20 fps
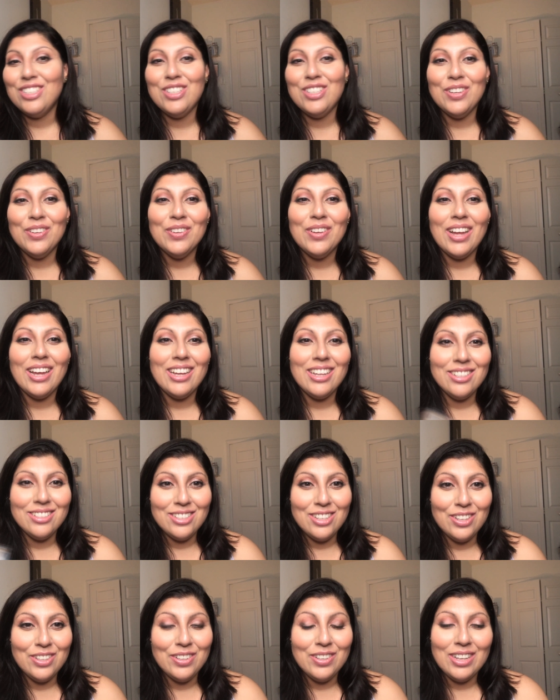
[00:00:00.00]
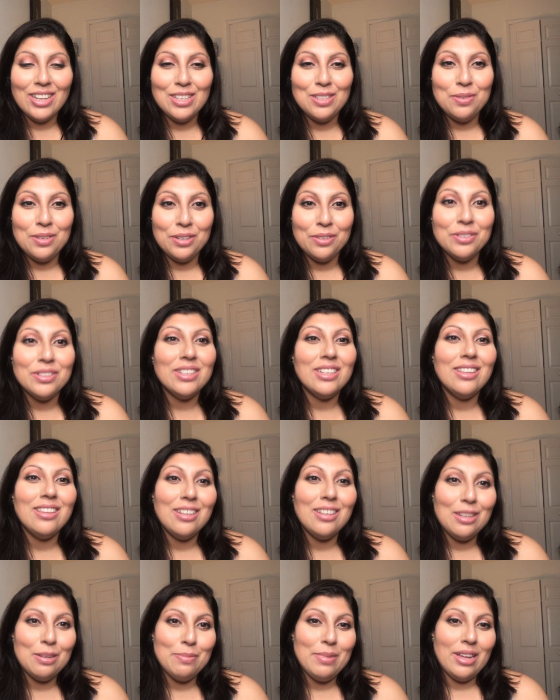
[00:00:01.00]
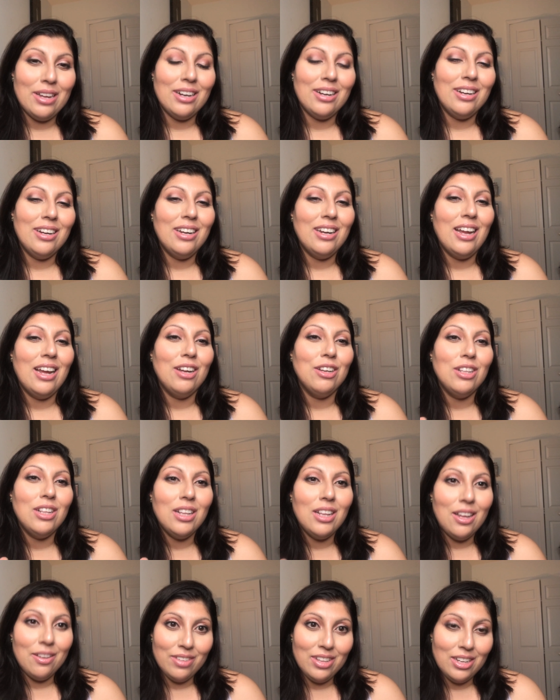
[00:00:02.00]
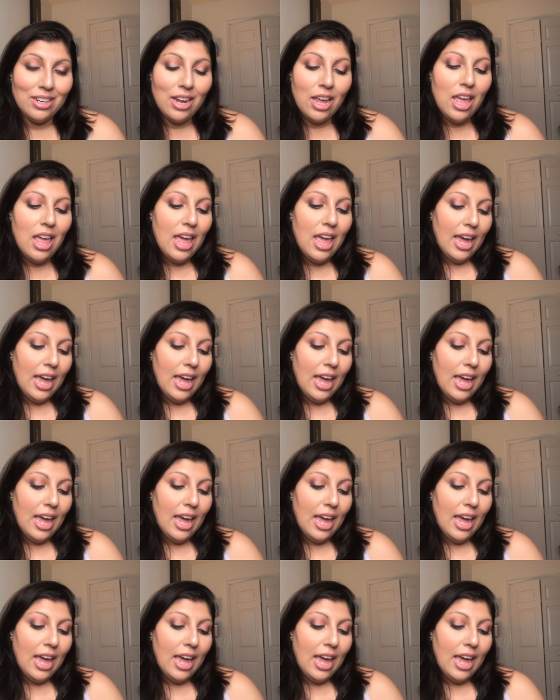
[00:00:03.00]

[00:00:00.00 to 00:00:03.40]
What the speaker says: So I can tell you guys what I really think about it, and I love it.